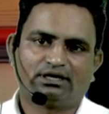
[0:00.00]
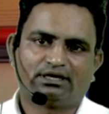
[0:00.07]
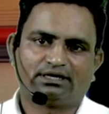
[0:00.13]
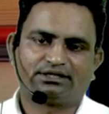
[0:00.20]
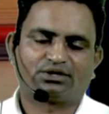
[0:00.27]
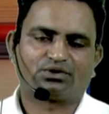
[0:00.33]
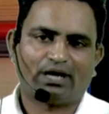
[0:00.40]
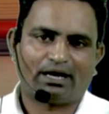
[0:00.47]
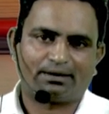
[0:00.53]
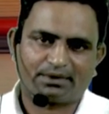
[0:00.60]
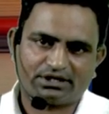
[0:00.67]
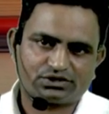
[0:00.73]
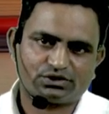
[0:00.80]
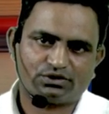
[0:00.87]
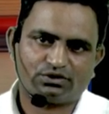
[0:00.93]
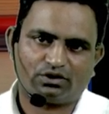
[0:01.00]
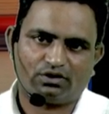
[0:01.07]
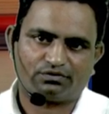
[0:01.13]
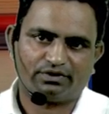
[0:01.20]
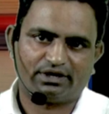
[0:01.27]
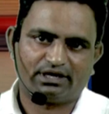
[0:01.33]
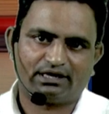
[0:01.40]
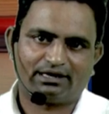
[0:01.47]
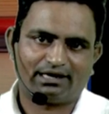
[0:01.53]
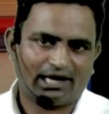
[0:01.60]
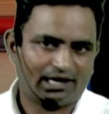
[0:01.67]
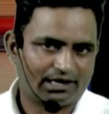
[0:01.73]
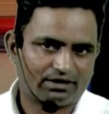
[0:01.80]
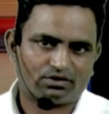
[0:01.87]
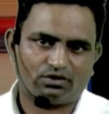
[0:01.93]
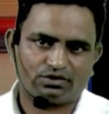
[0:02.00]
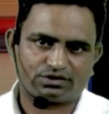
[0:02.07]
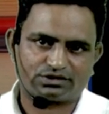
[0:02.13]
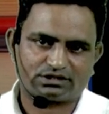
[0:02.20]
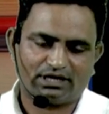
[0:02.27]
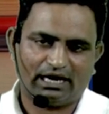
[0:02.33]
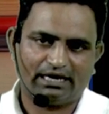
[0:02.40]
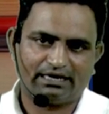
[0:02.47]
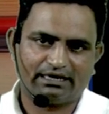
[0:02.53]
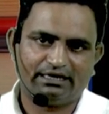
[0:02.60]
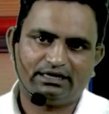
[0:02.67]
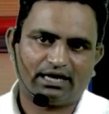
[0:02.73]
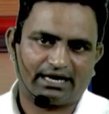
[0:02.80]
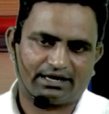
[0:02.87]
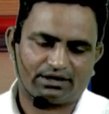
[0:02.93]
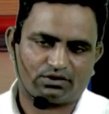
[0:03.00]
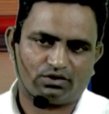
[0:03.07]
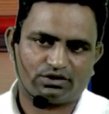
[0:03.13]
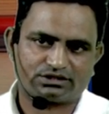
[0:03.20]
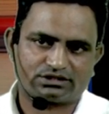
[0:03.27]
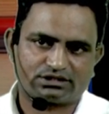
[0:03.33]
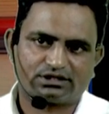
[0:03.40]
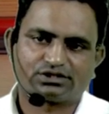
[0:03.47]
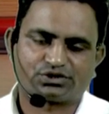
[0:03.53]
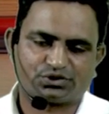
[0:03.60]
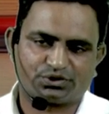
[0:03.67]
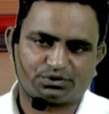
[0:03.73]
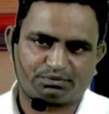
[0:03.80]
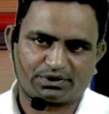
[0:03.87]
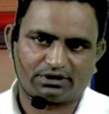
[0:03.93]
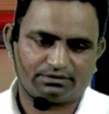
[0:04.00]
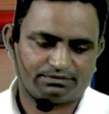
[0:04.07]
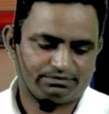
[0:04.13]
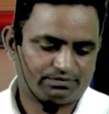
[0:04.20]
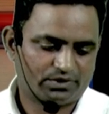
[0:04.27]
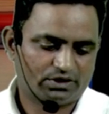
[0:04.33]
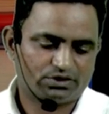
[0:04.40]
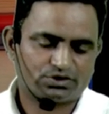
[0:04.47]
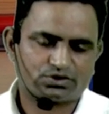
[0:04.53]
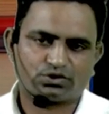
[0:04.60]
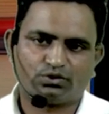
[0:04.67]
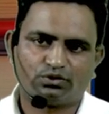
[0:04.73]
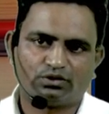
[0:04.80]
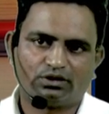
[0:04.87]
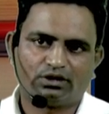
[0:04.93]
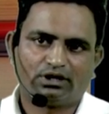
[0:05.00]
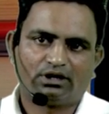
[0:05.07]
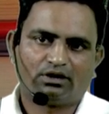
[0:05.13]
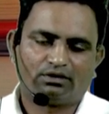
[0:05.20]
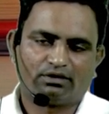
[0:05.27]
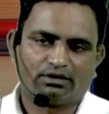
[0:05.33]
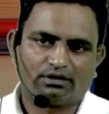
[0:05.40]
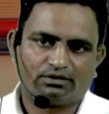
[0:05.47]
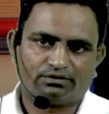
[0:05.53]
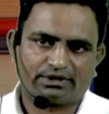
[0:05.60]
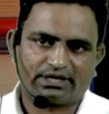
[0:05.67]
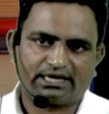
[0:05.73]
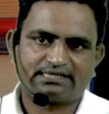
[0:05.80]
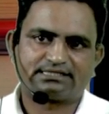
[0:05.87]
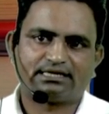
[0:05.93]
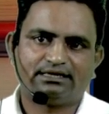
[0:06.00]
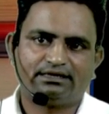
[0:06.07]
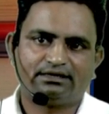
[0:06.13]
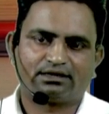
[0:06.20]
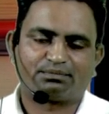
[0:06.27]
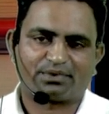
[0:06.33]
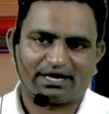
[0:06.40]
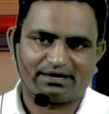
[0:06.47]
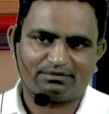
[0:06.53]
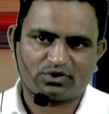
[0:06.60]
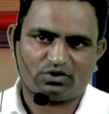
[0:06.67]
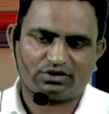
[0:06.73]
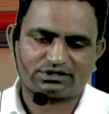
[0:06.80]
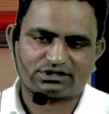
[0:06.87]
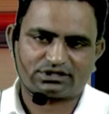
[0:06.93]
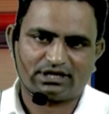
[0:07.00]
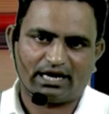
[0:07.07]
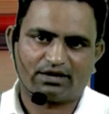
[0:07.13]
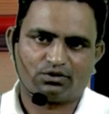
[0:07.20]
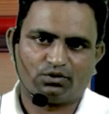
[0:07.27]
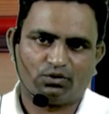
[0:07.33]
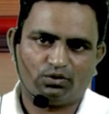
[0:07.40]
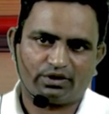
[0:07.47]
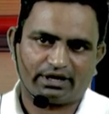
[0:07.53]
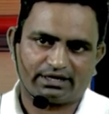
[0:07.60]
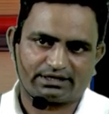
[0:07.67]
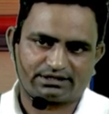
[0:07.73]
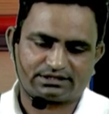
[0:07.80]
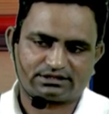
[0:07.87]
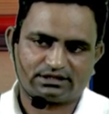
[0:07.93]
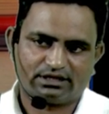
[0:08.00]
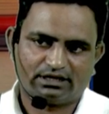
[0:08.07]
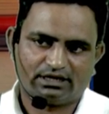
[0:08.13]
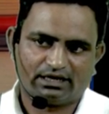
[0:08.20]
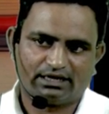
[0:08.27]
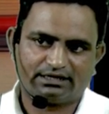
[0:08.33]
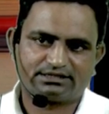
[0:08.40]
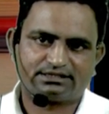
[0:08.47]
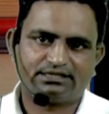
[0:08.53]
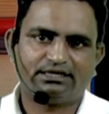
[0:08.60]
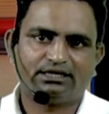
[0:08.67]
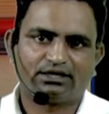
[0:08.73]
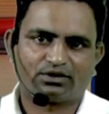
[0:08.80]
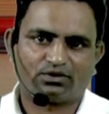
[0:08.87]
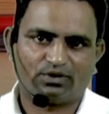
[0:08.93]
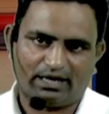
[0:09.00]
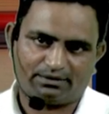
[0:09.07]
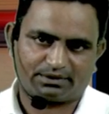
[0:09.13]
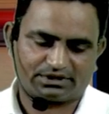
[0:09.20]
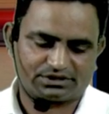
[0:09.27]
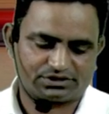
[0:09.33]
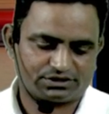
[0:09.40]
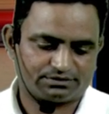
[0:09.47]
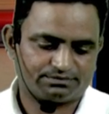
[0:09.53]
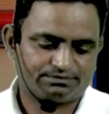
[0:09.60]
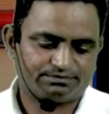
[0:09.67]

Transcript: the collaboration of a direct cost and indirect cost should be. So uh, we can say here prime cost and overheads is the collaboration.